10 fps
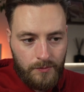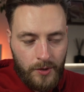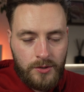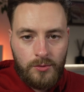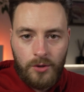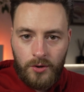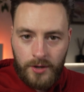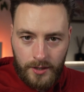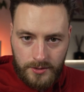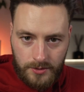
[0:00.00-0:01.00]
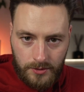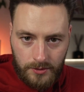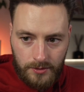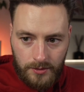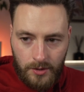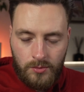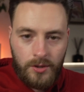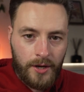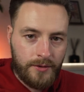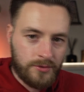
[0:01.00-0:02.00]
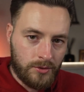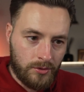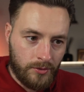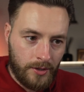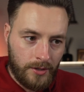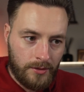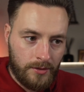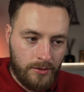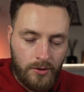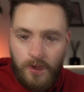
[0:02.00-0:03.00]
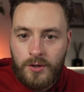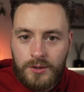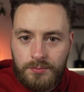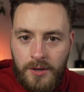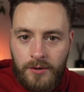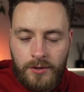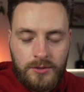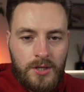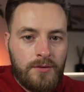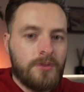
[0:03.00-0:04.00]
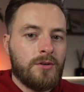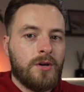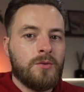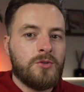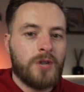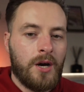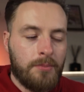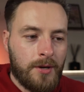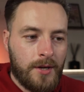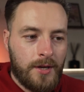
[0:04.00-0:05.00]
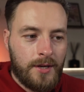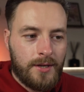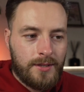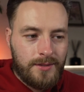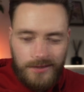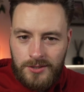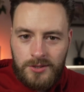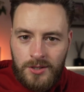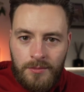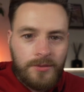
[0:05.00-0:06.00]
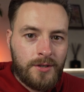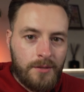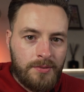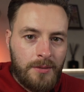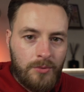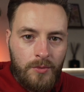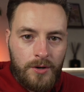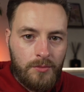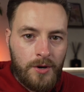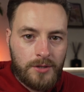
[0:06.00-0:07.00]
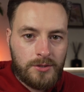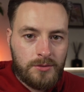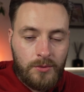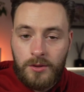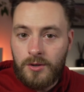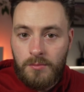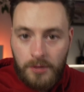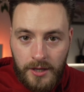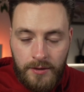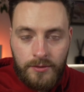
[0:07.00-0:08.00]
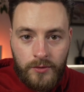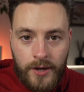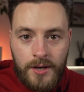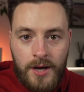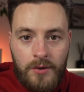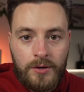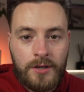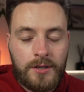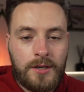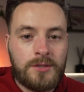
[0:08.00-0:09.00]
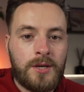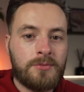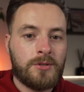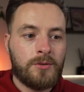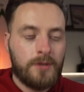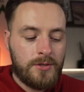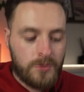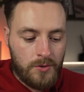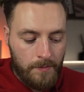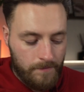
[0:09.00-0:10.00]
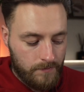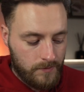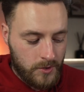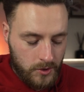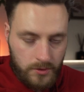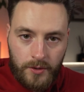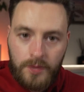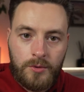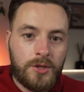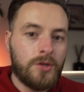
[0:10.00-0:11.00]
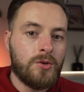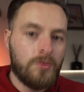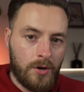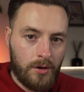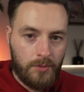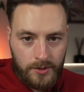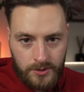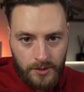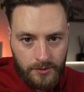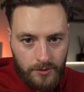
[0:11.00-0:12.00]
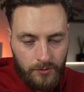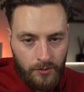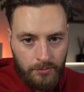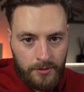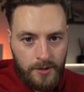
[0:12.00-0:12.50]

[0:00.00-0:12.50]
When you look at your own life story, your own experience, even your own job, this is something that people want to watch. Whether you believe it right now or not, it is absolutely true. Just look at what you are watching on YouTube.